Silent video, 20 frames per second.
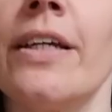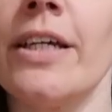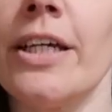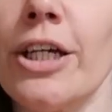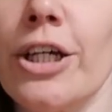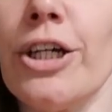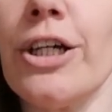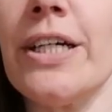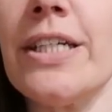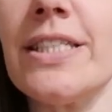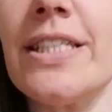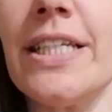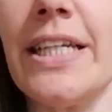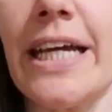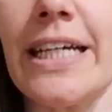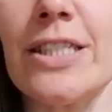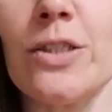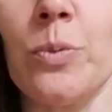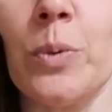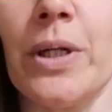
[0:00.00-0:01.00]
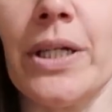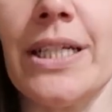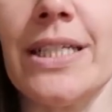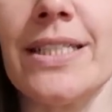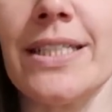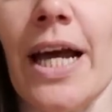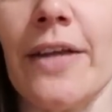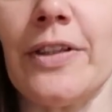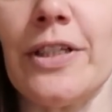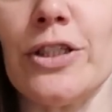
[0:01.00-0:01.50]
Here is the next one.
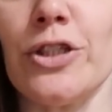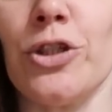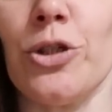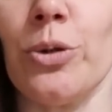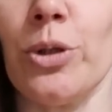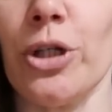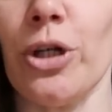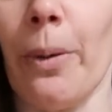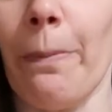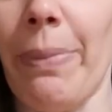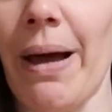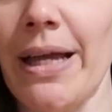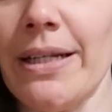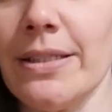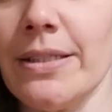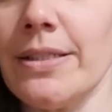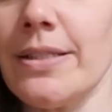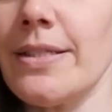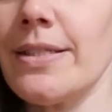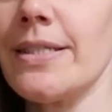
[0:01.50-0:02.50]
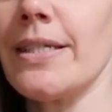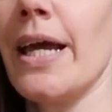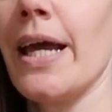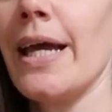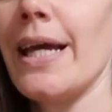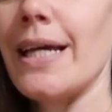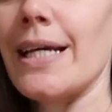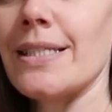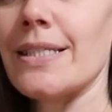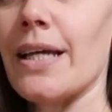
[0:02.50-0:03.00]
It's got these two little buttons.
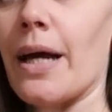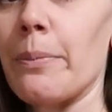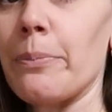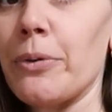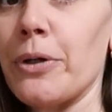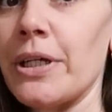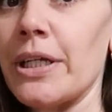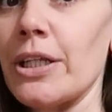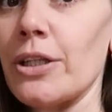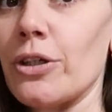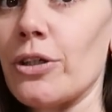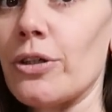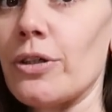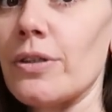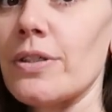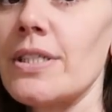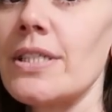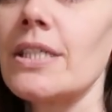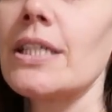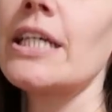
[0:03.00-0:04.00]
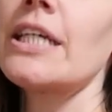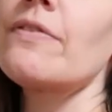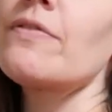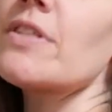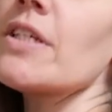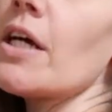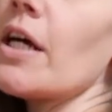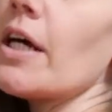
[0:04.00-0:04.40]
It's got pretty little sleeves